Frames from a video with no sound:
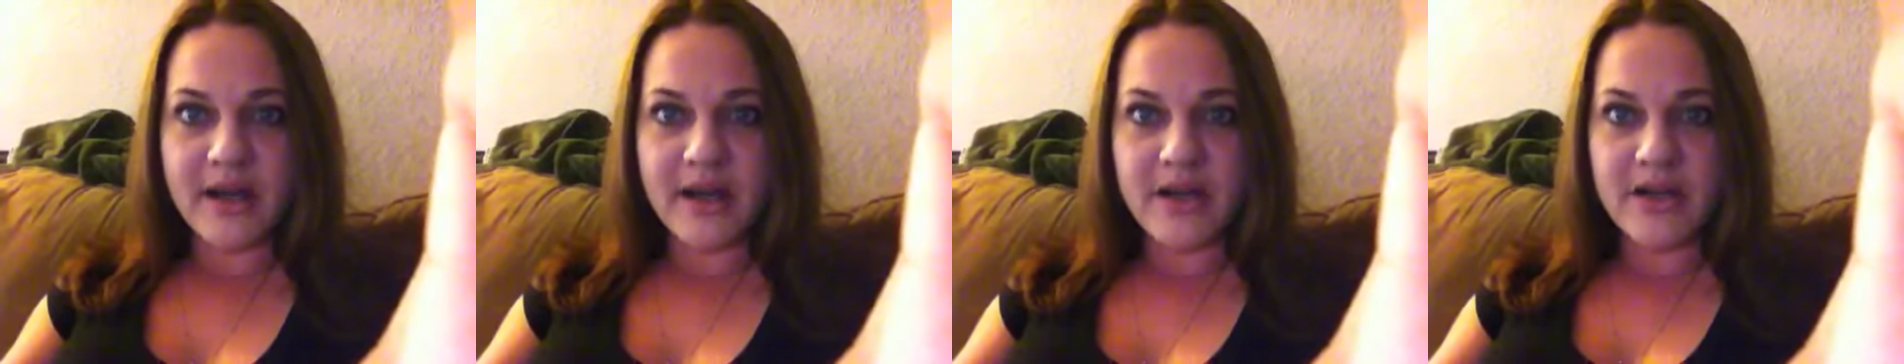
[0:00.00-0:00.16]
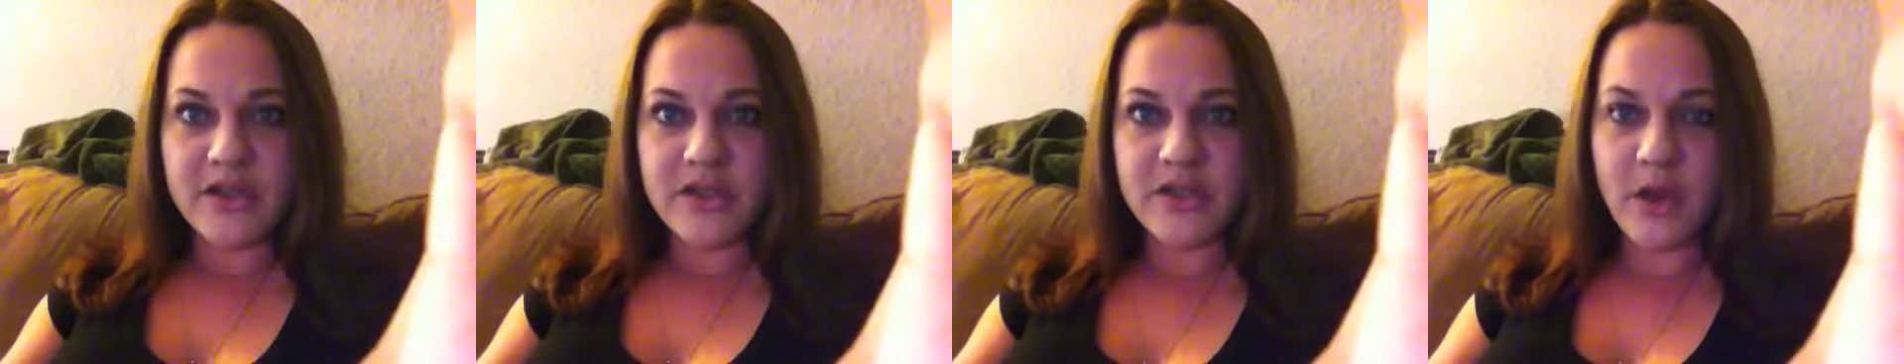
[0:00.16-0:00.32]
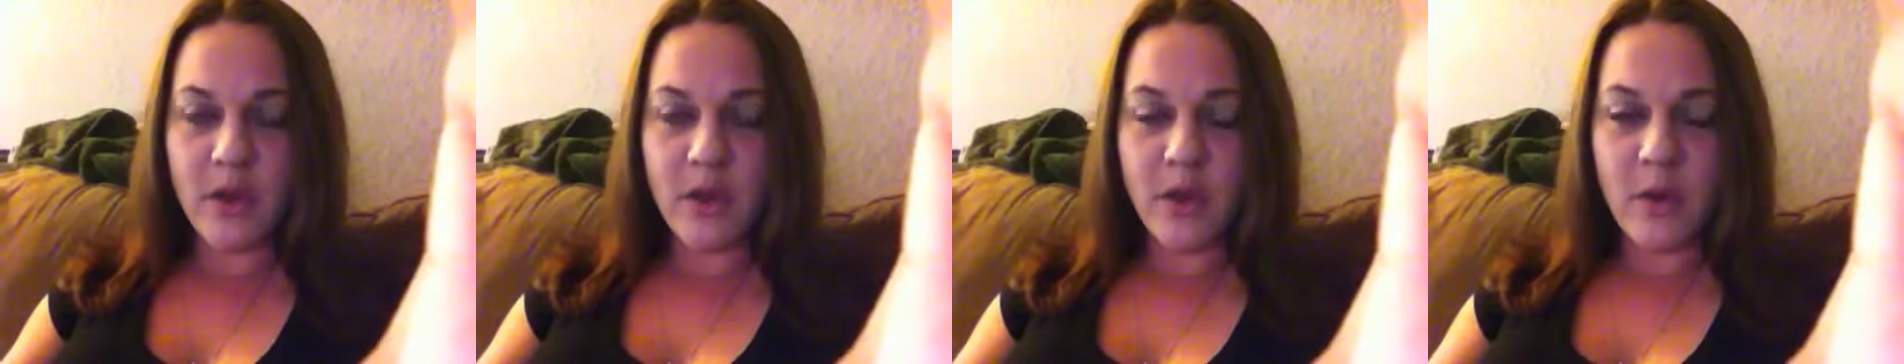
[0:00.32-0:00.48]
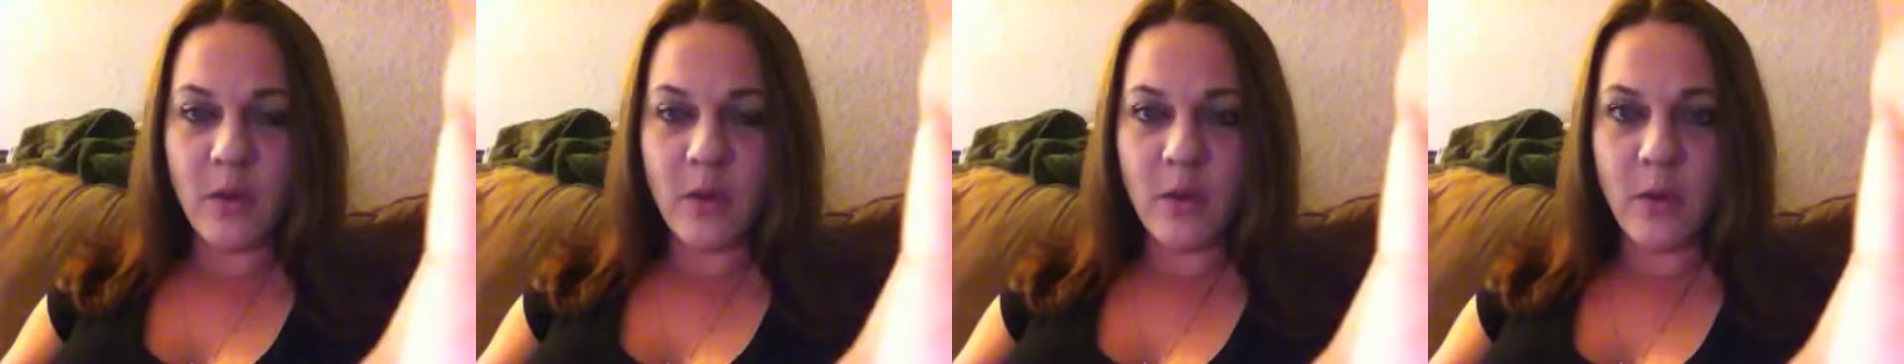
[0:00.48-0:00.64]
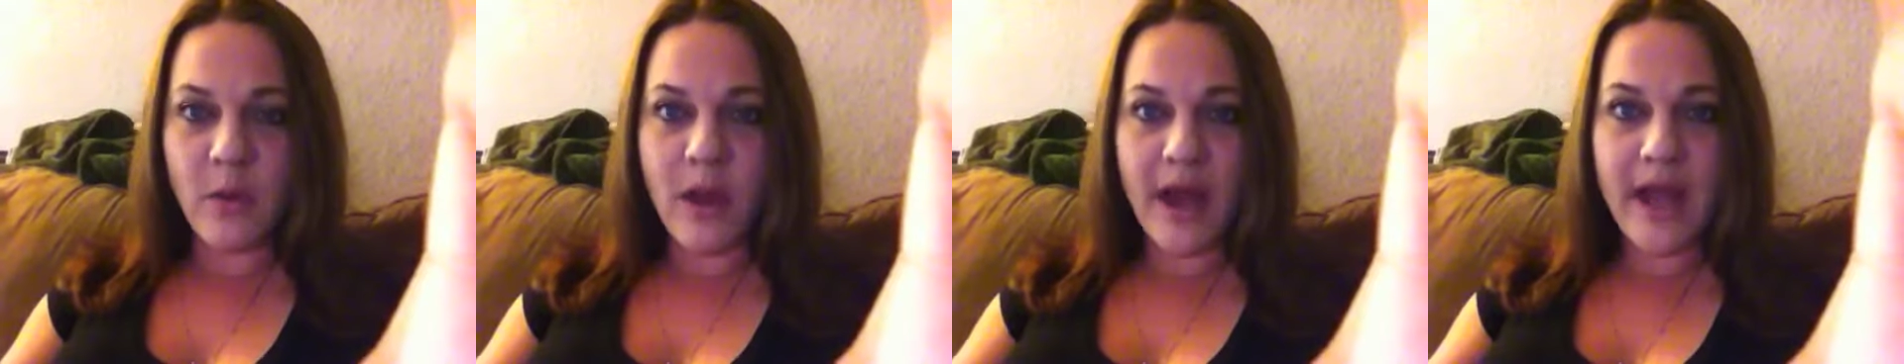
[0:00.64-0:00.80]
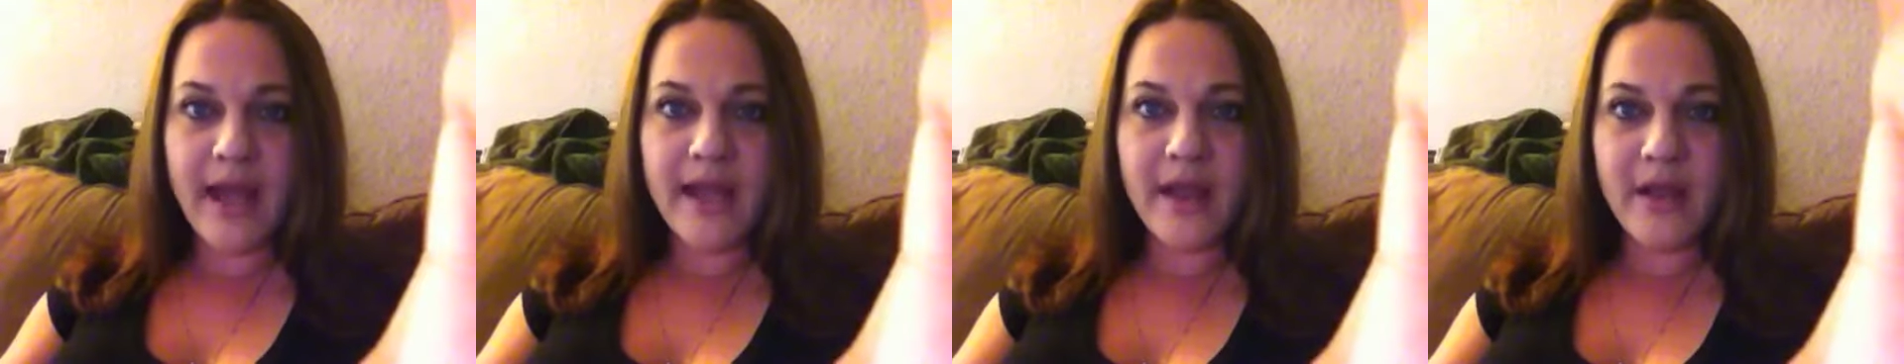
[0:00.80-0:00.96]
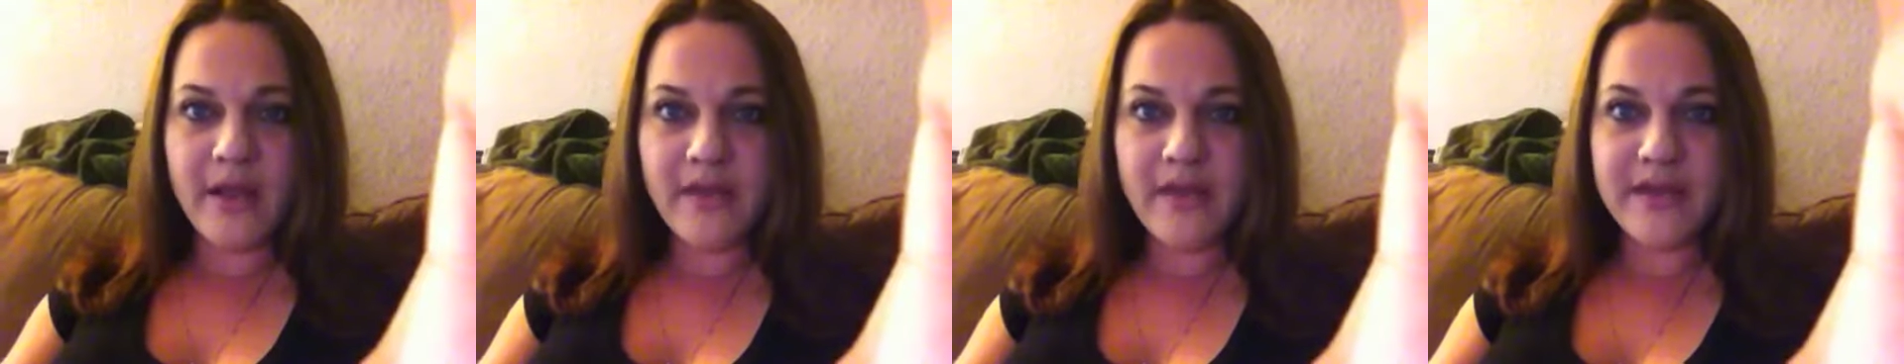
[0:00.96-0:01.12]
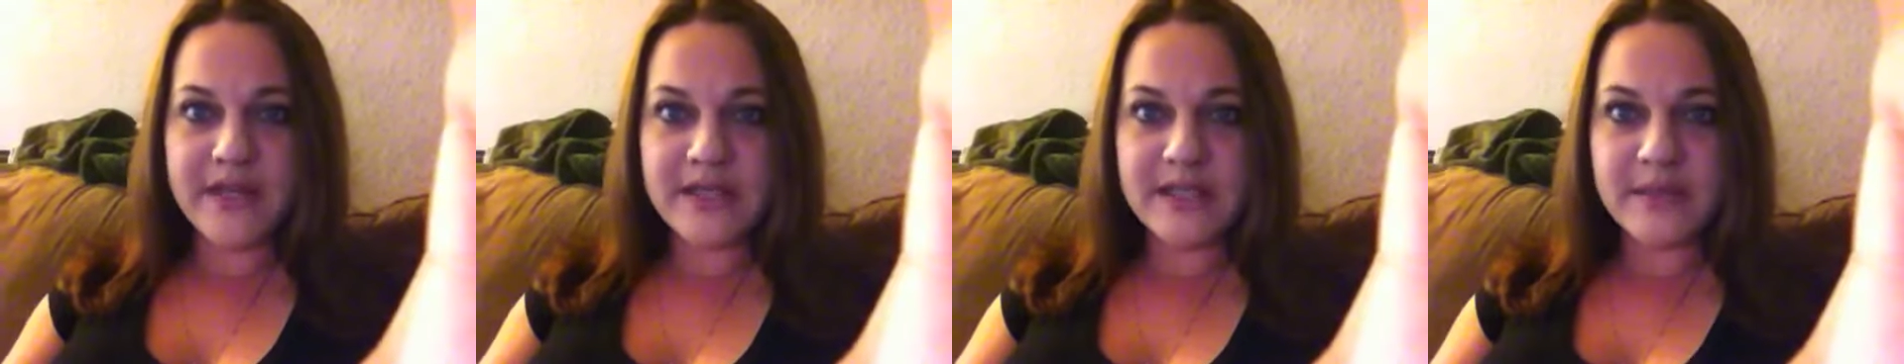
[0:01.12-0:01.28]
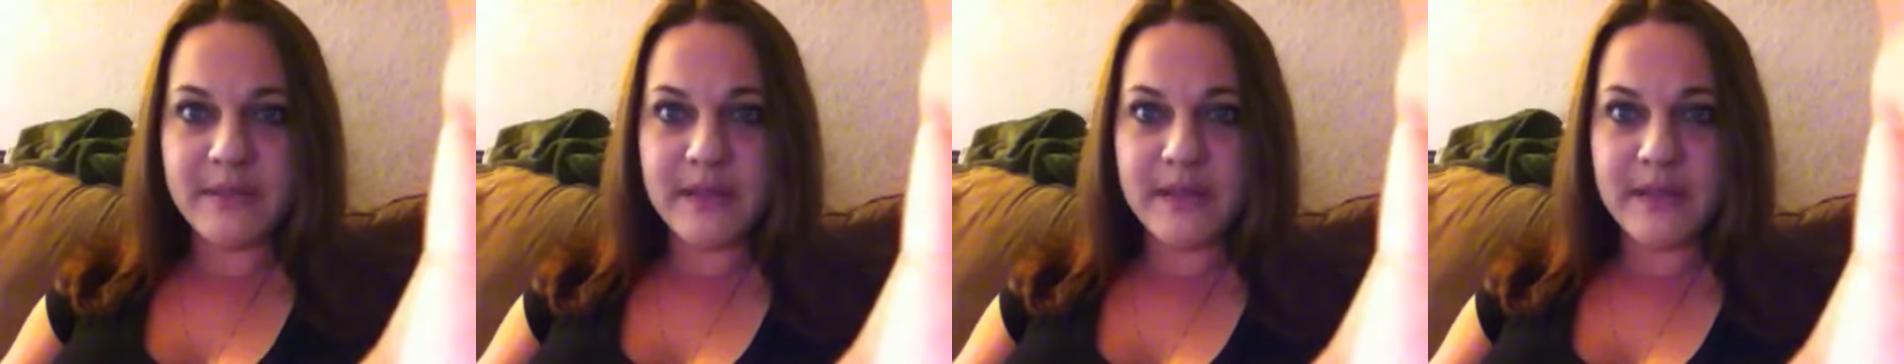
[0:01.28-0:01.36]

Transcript: So why all these